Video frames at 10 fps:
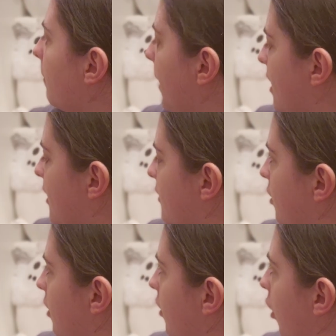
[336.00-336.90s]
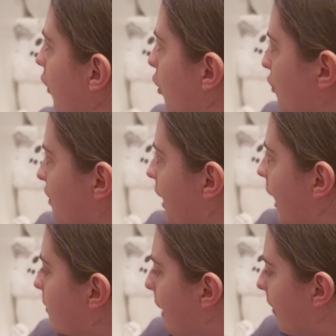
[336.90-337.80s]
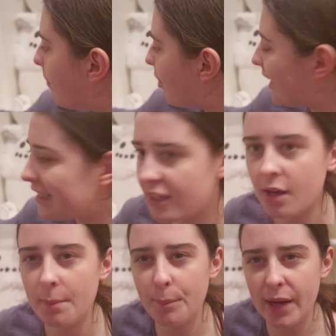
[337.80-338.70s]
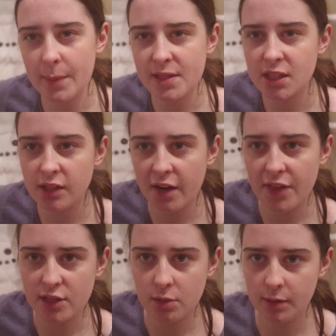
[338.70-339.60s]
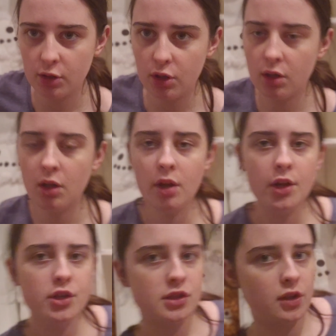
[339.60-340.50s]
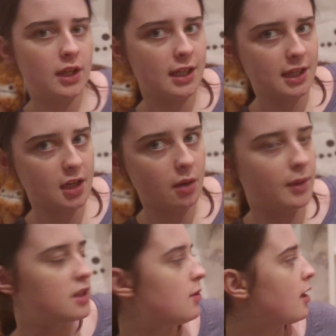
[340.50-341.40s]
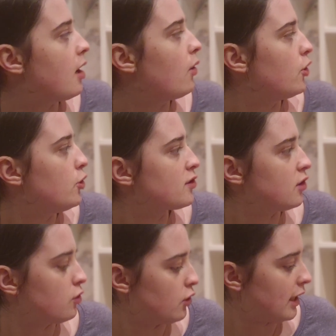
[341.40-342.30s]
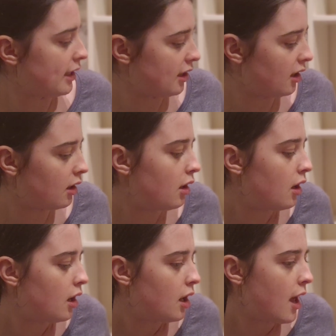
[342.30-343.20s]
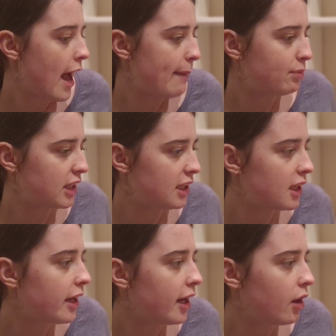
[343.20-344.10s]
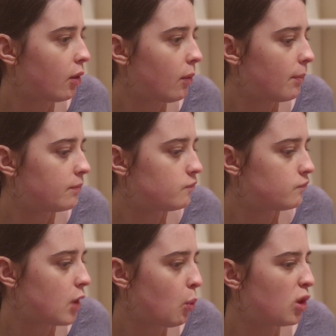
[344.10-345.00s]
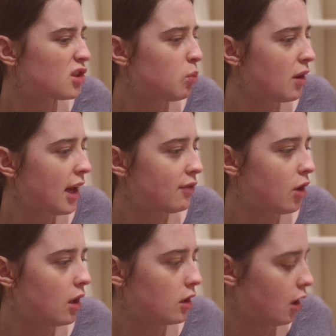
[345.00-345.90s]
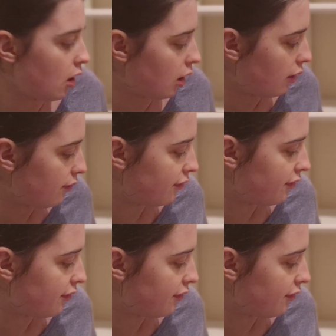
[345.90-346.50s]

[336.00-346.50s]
Benny's on the other side, but I'm thinking maybe to leave that to below. So here, we need to work out who's going to go here. I'm thinking, what's one that I've got a lot of?